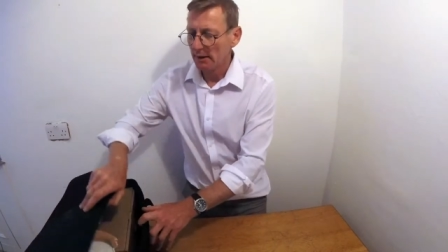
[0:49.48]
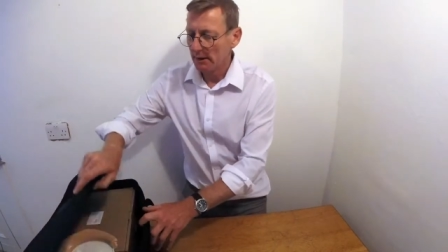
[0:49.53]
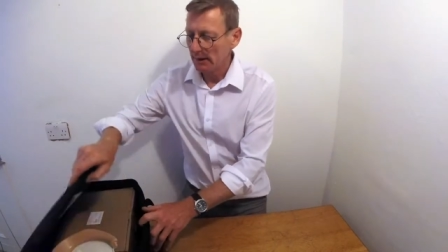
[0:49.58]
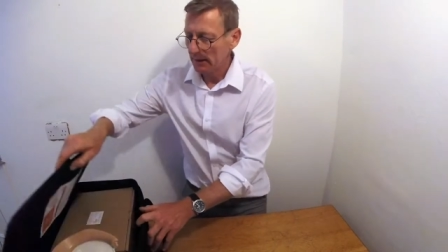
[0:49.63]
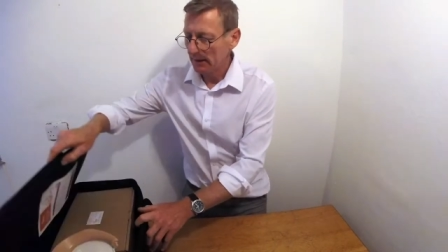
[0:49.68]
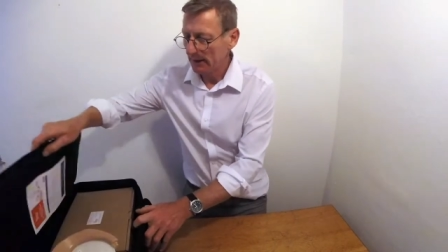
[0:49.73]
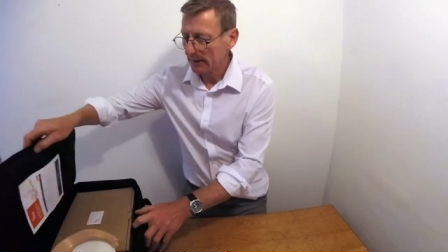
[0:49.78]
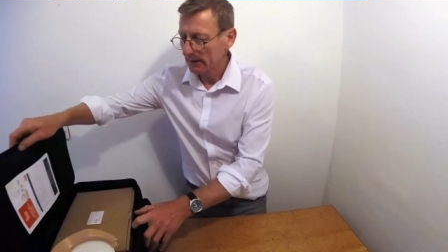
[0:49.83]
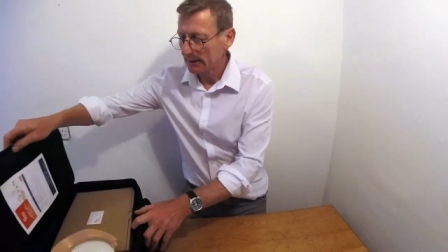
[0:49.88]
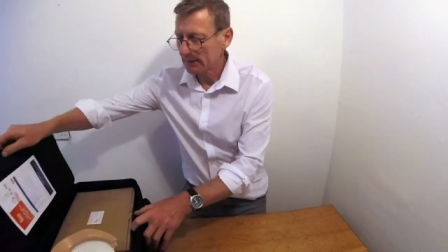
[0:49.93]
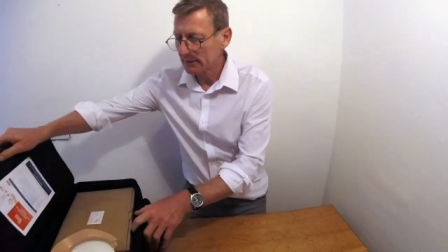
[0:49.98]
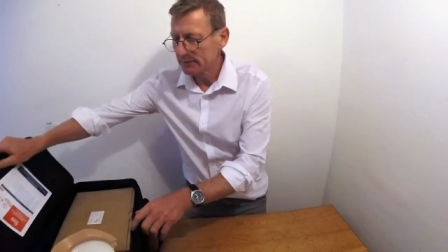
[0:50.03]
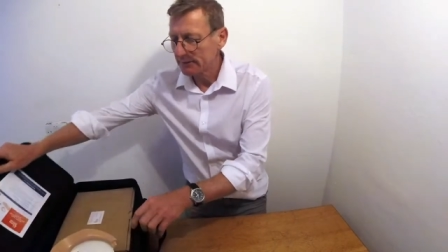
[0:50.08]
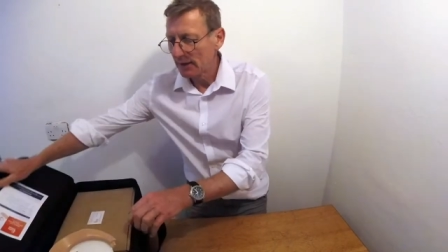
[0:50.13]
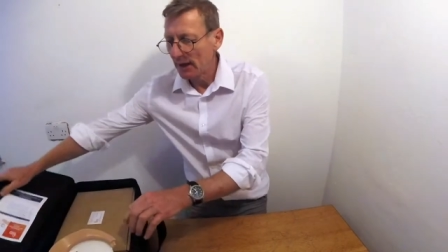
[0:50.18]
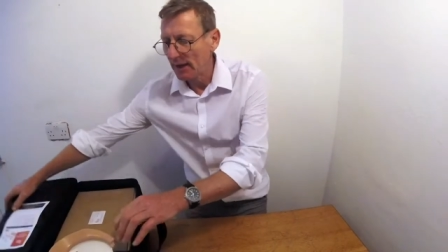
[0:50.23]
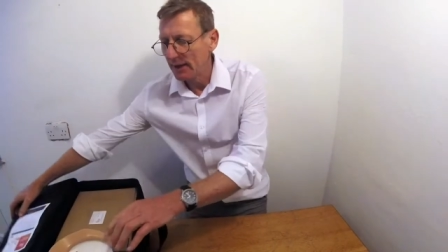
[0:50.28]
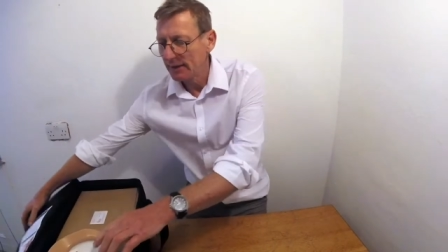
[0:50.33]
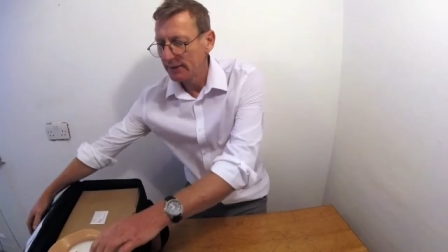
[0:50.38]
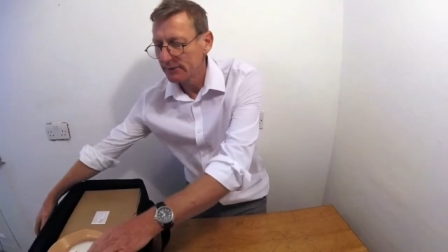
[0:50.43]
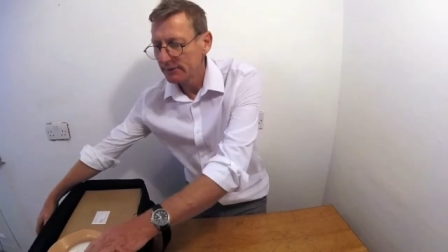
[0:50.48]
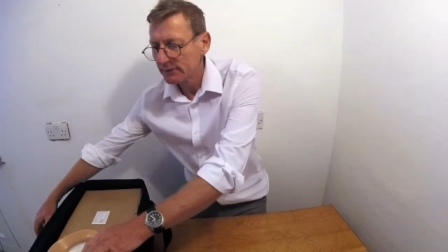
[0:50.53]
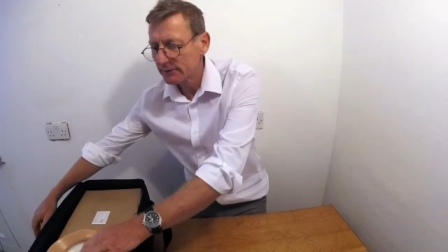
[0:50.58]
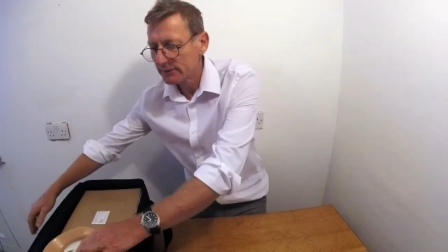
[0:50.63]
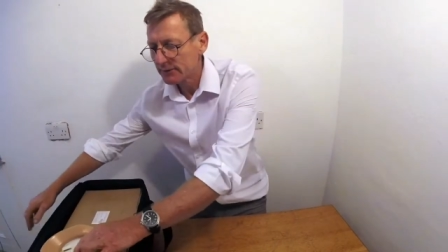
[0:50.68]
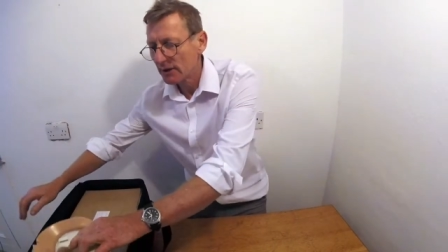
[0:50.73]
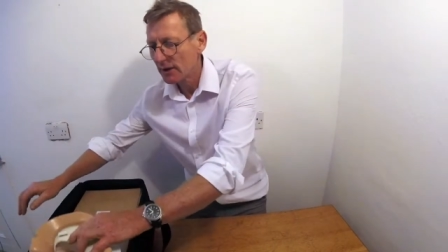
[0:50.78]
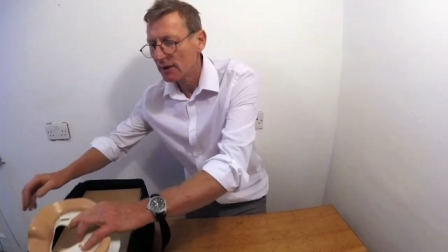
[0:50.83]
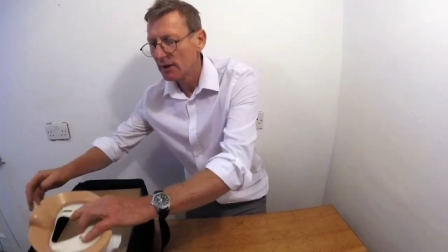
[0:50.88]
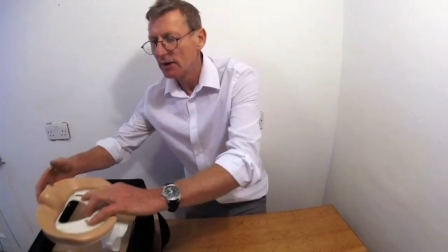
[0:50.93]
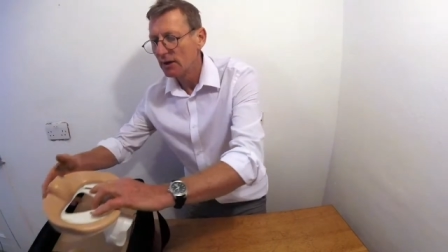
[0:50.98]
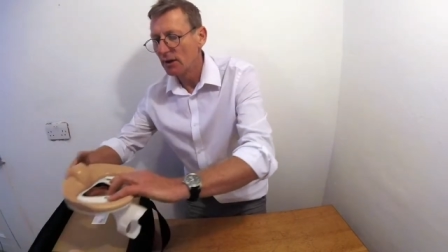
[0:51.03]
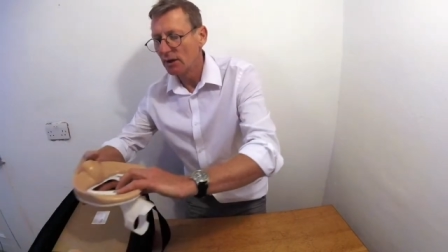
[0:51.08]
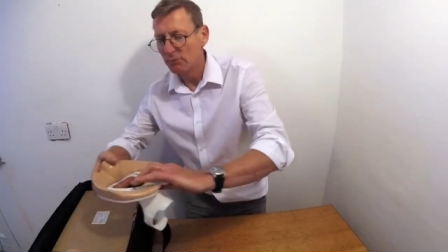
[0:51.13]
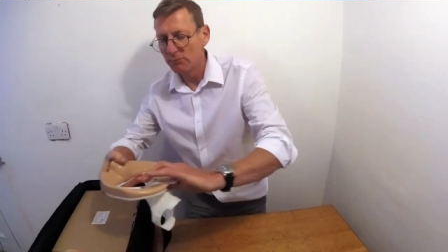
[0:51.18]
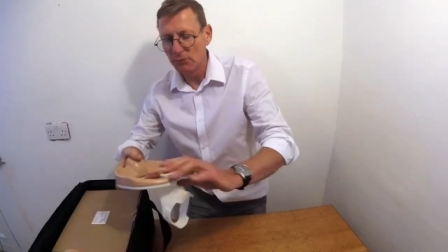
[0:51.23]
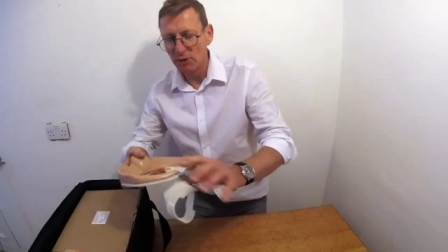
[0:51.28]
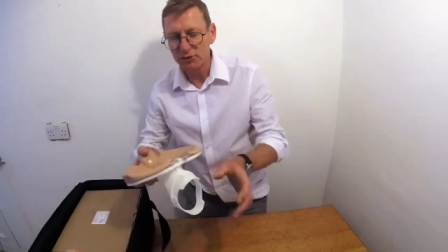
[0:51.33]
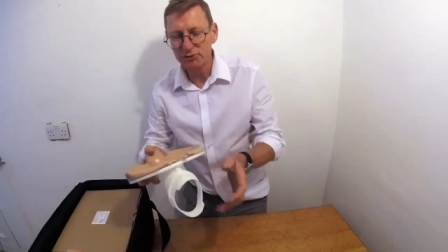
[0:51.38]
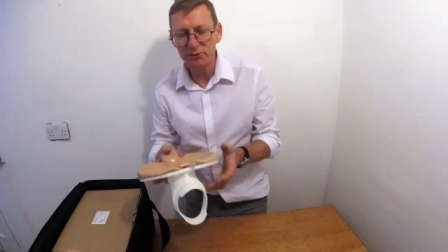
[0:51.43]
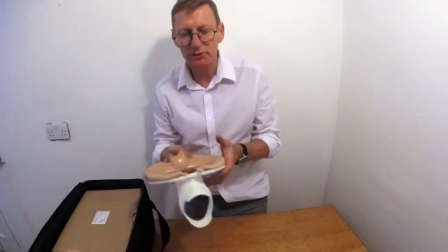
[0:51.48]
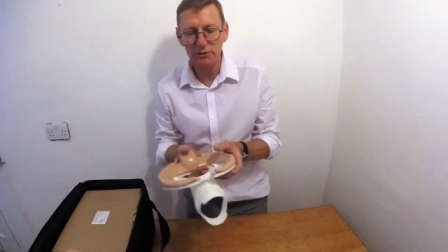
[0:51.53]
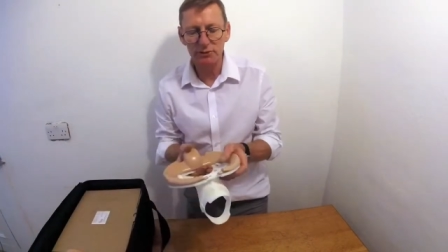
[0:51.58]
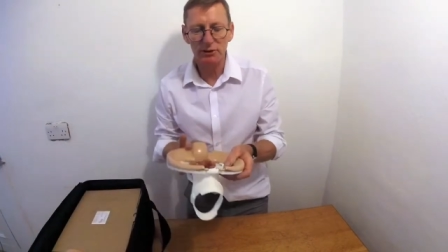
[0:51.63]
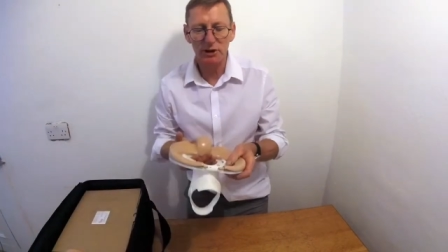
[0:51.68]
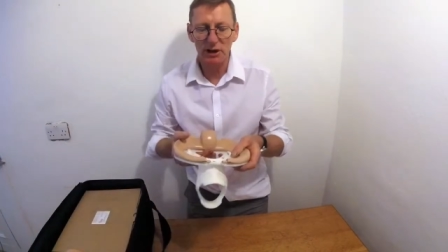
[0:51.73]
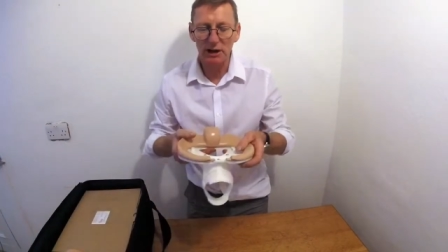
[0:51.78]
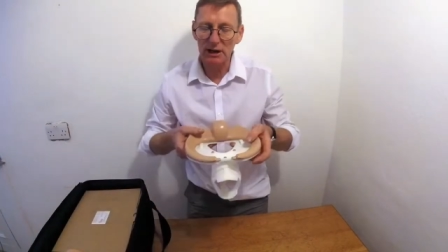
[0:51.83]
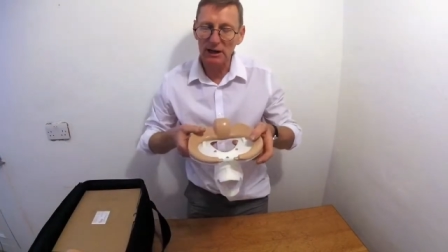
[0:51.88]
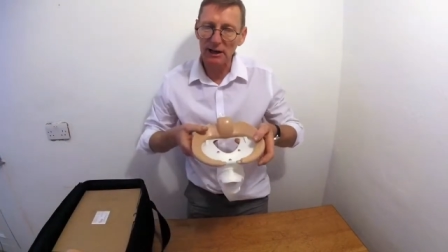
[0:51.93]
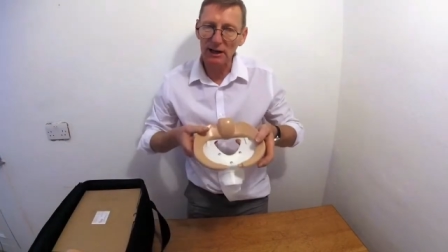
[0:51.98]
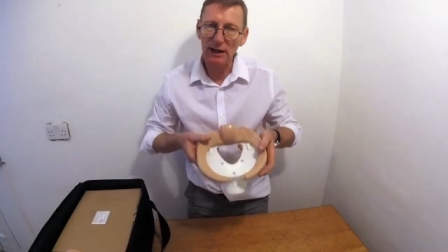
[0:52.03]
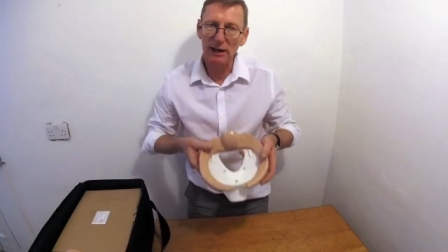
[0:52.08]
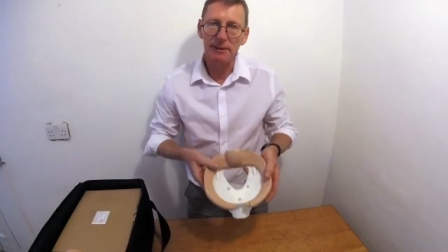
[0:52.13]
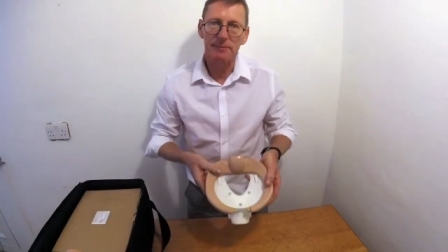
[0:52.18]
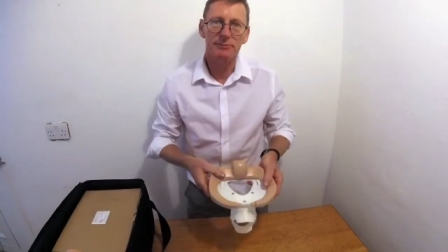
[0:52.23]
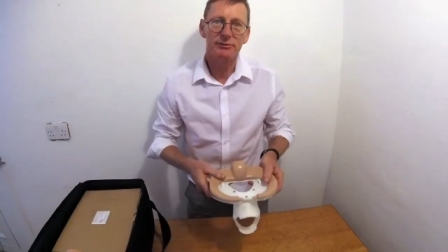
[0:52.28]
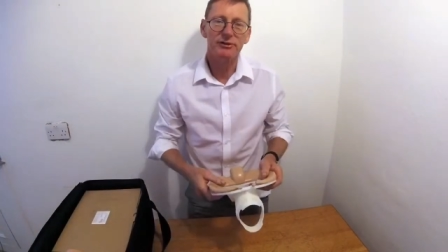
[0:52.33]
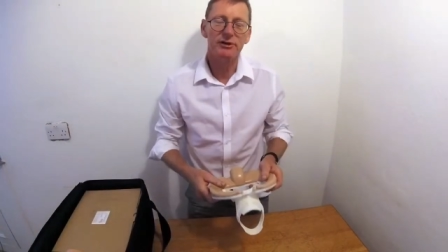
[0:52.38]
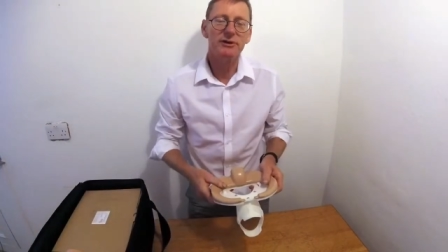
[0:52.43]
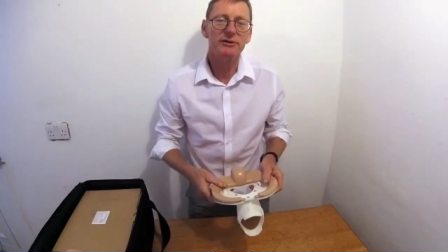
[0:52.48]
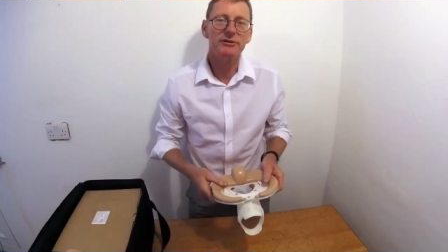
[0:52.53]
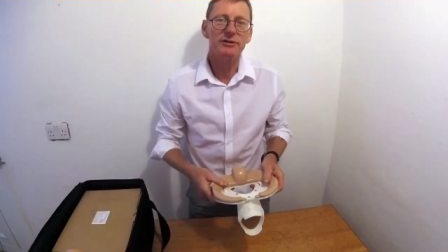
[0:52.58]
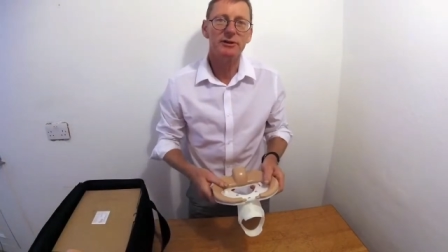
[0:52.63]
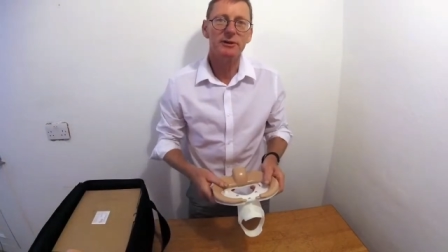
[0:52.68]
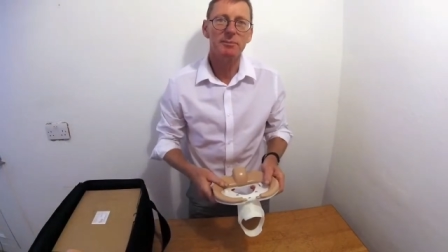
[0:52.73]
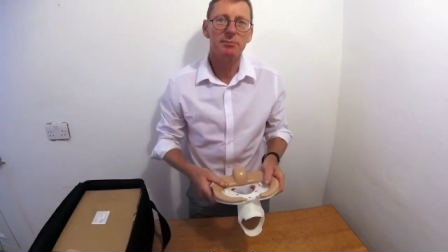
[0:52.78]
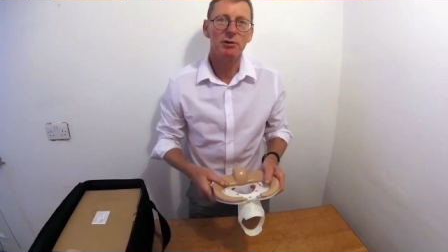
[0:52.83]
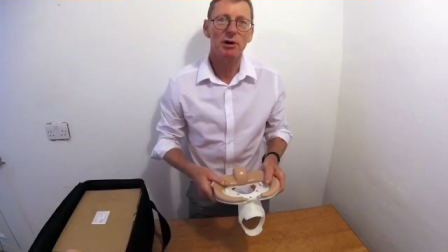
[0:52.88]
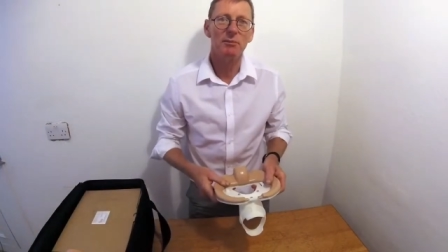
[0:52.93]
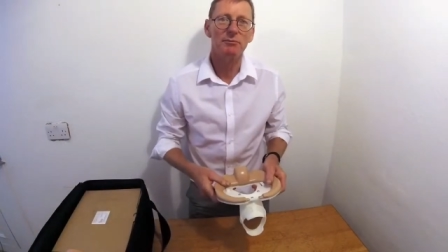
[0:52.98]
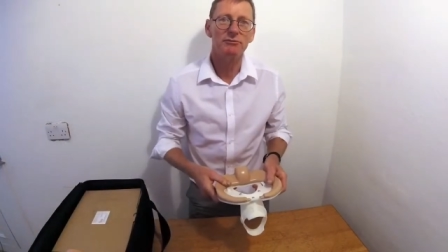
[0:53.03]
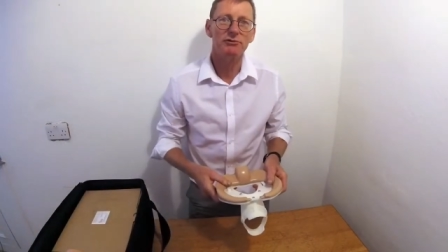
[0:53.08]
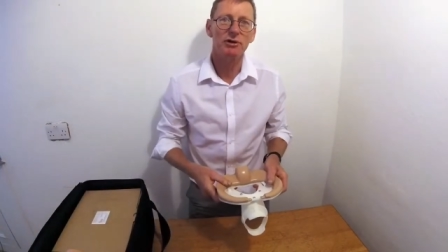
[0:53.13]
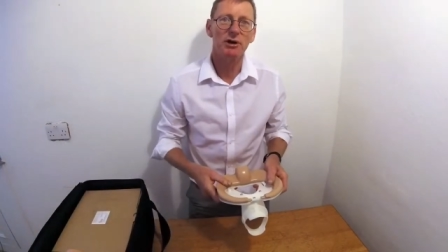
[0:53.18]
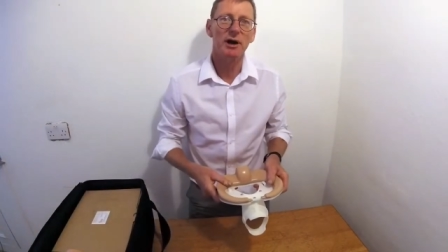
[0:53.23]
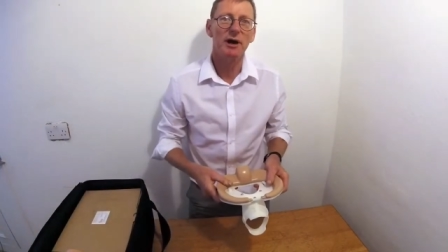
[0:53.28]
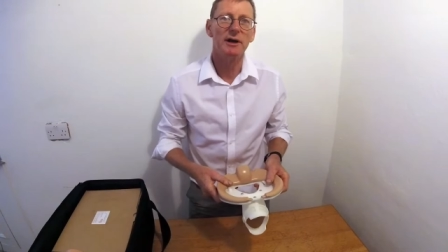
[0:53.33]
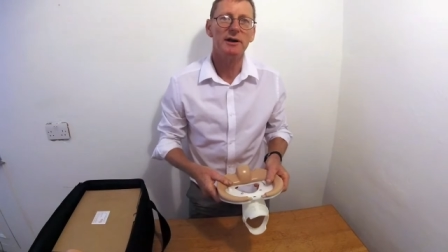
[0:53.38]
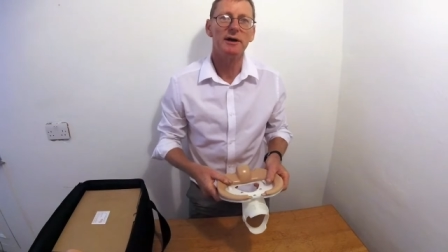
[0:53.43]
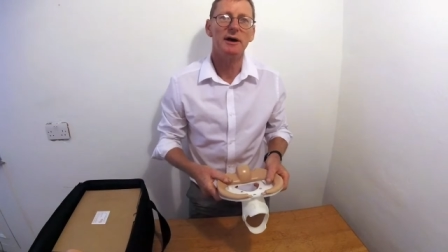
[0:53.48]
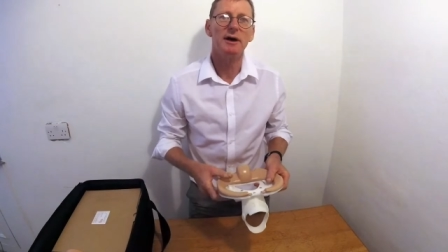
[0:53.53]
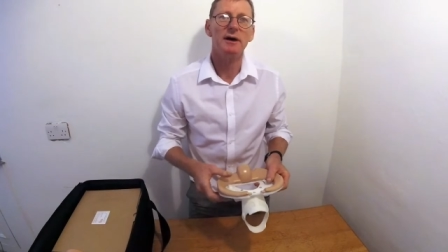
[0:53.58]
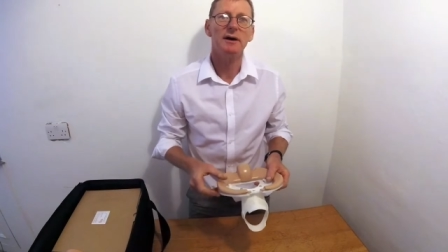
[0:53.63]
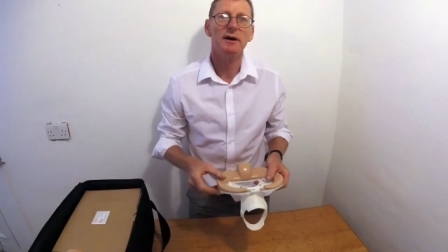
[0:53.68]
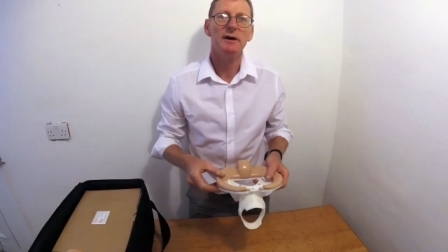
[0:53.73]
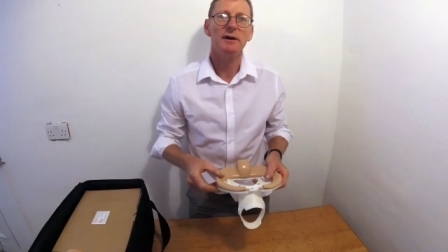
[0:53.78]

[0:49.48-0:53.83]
It contains a module that clips into the prompt trainer